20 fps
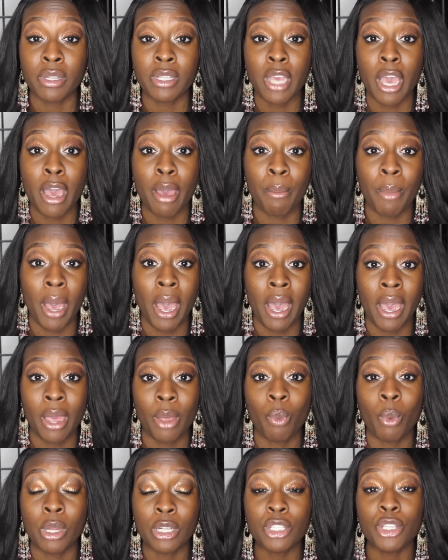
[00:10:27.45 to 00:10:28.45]
time
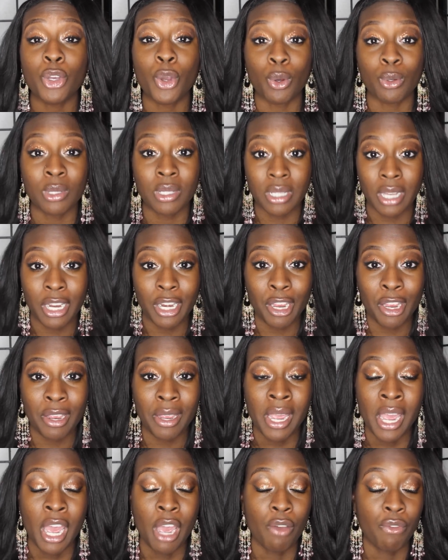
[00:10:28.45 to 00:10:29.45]
I went to go study